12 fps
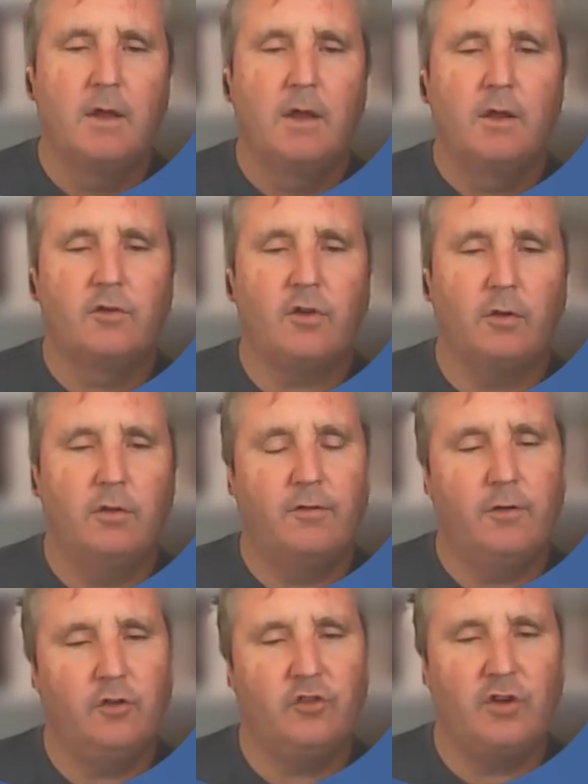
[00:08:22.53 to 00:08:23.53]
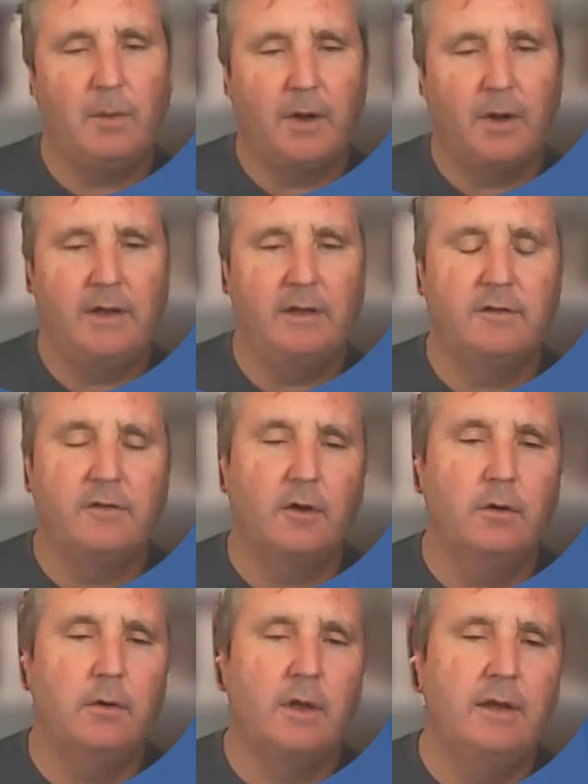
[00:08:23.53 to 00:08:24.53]
So the first step I need to
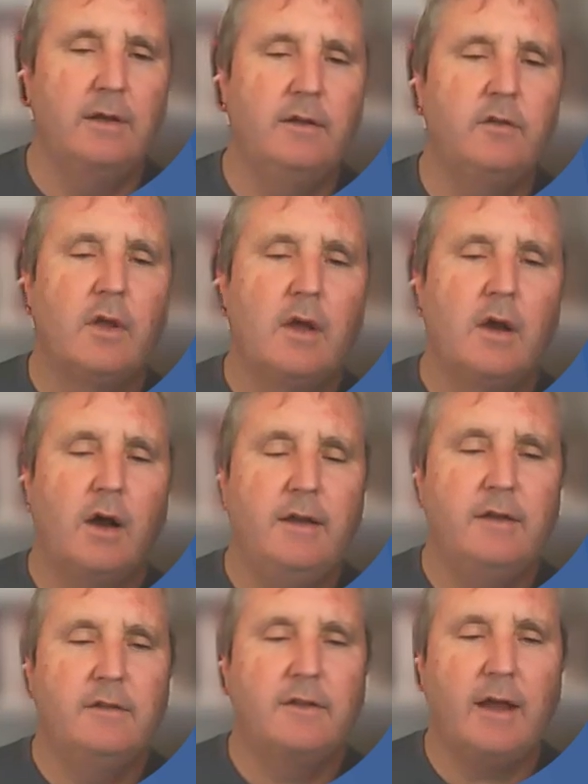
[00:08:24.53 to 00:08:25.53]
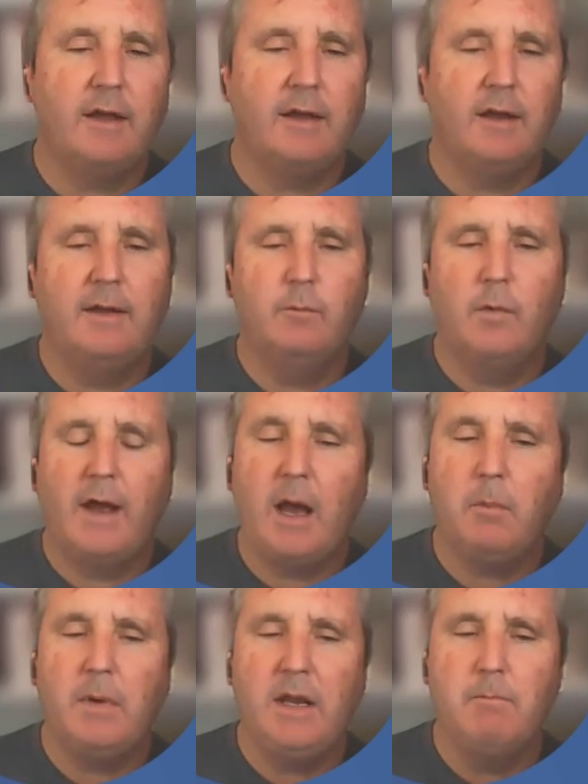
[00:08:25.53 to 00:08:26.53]
do is I need to calculate
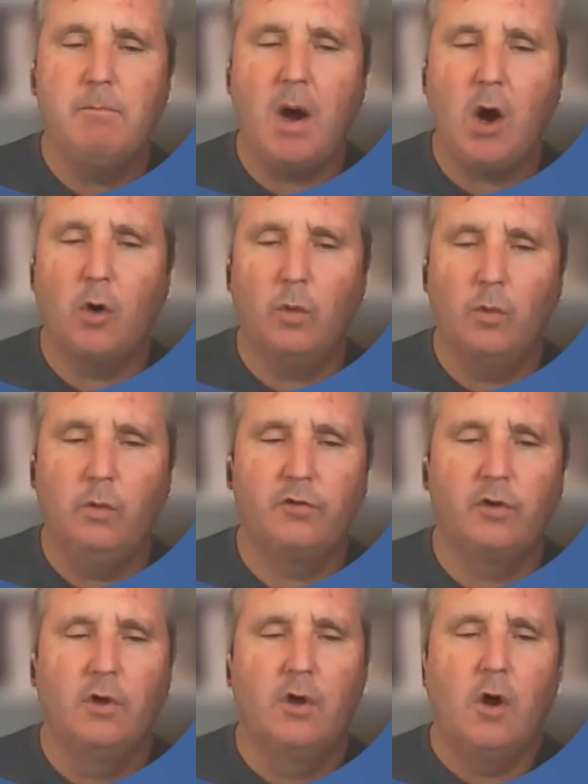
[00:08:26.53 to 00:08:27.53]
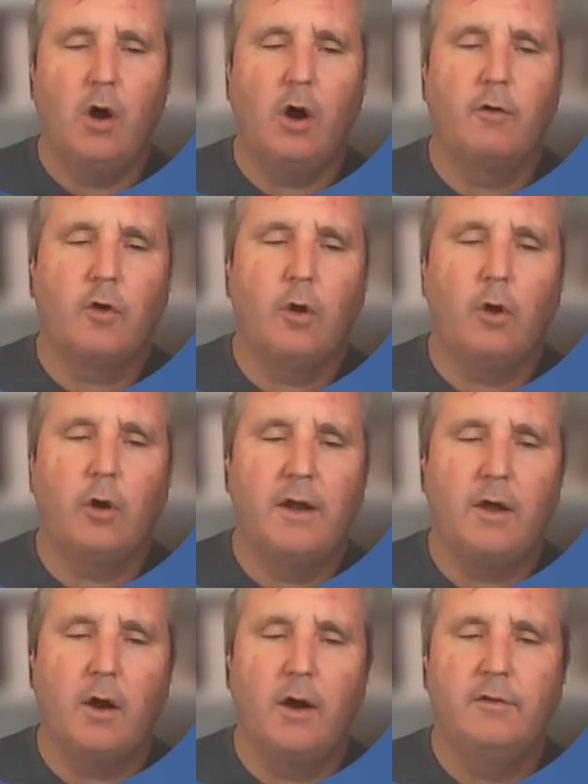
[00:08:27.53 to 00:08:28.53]
how many moles of
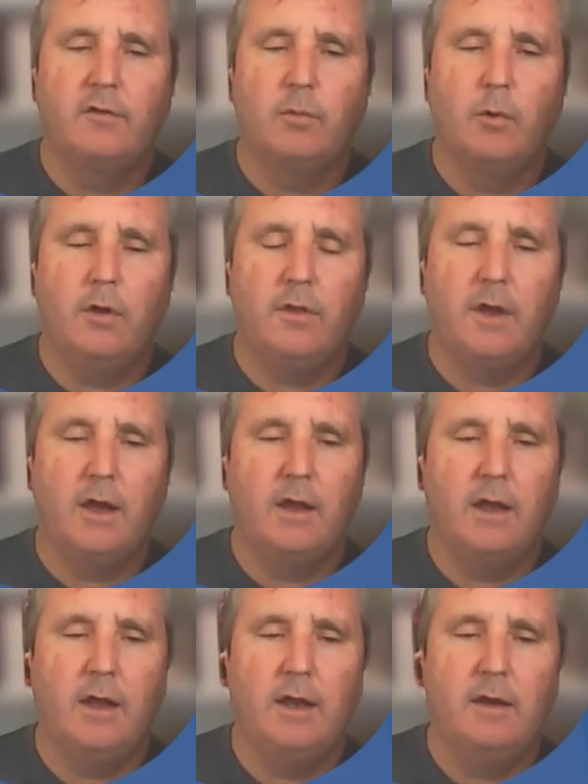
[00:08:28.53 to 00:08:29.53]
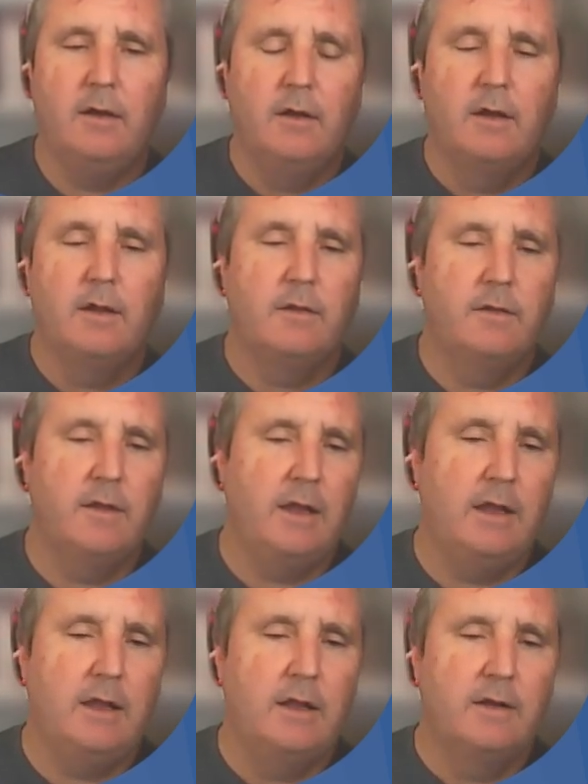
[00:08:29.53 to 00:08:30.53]
chloride ions were there in
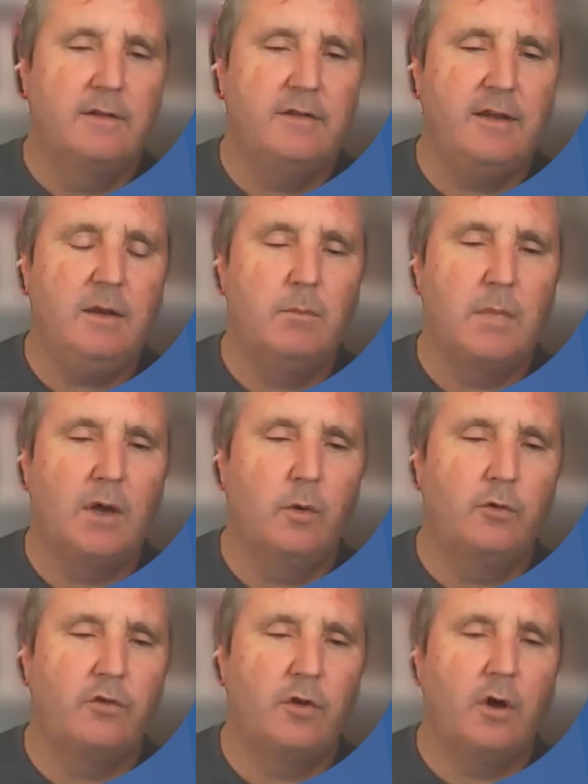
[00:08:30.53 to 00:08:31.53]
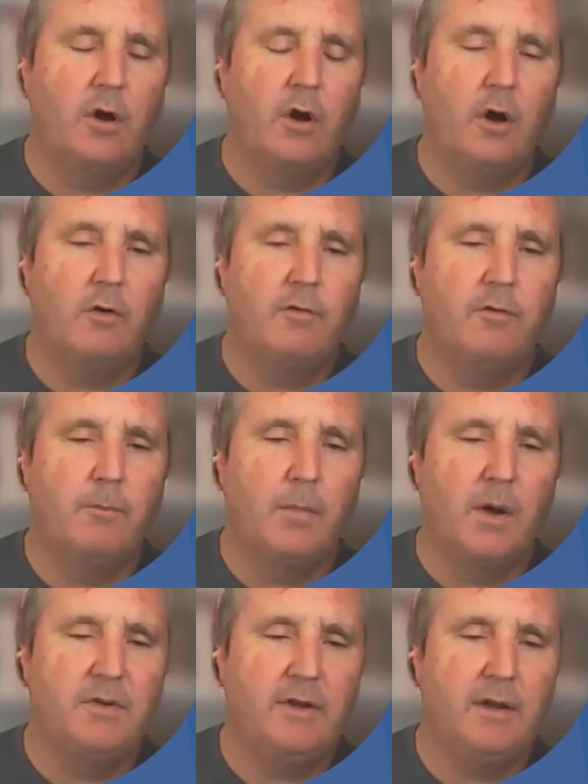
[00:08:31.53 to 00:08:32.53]
the 10 mils of
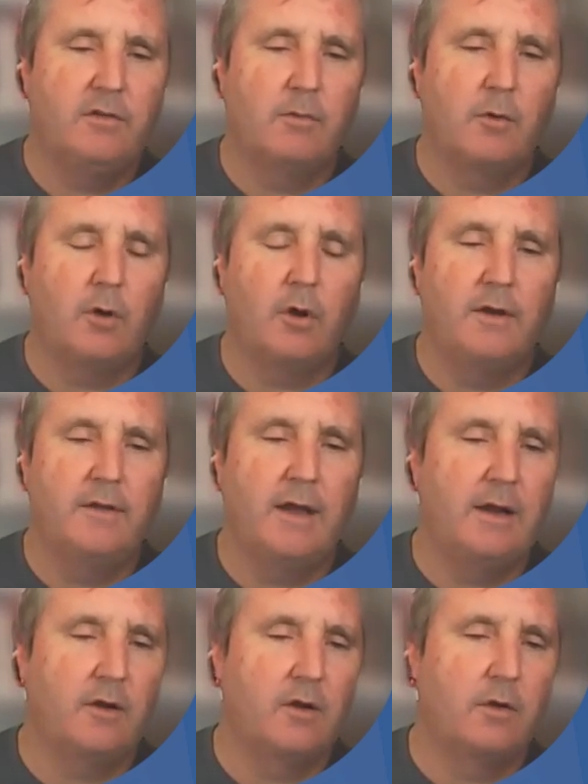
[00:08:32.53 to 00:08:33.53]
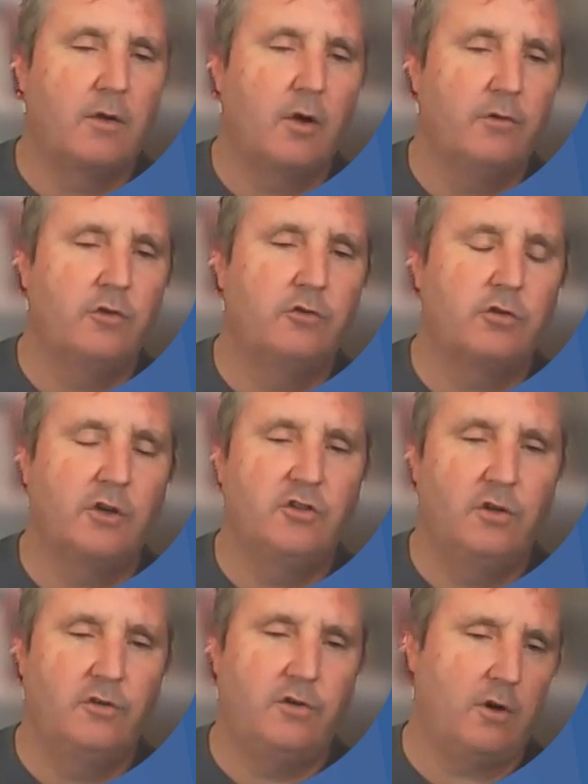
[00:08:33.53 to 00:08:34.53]
my potassium chloride that had a
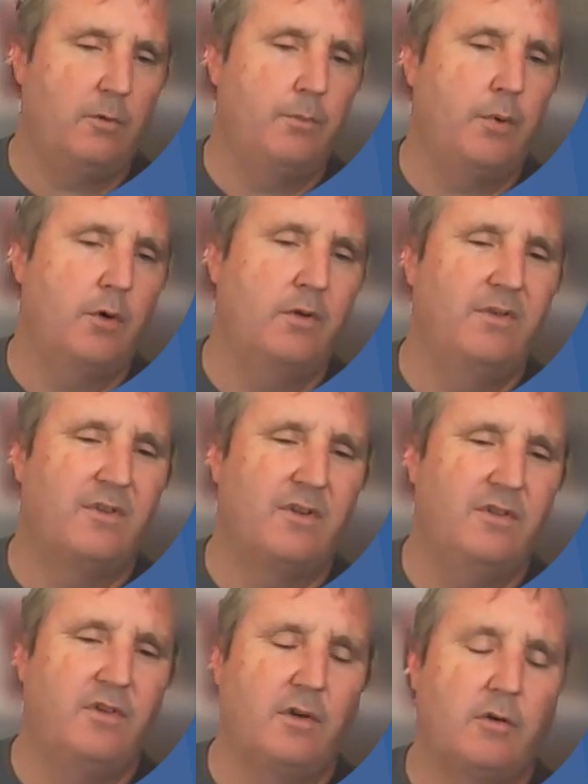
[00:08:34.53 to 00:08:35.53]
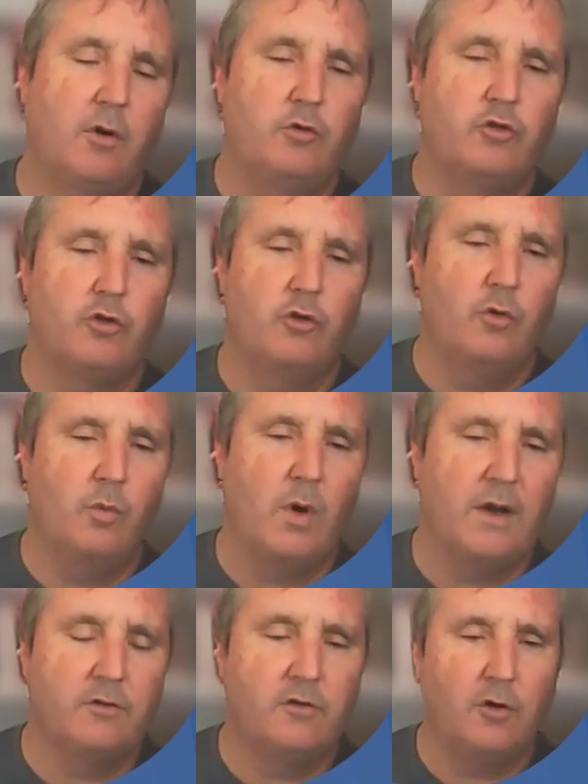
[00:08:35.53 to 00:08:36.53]
concentration of
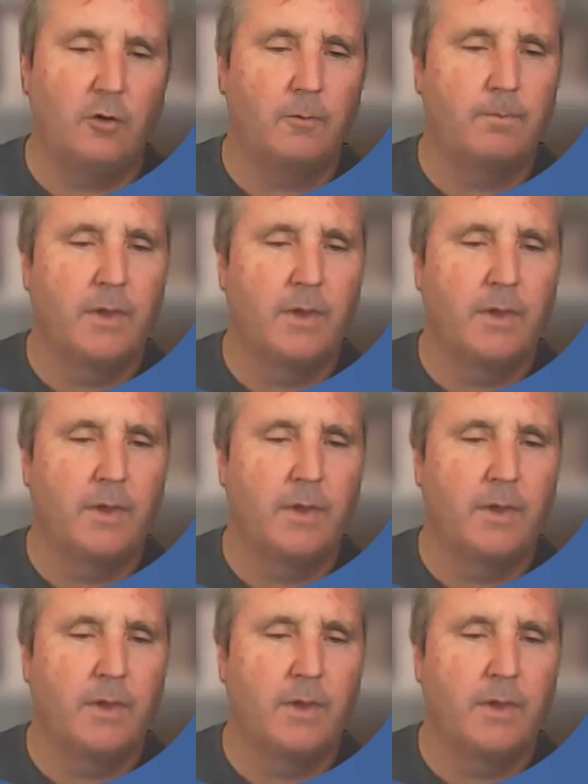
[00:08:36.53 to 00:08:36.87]
0.0212.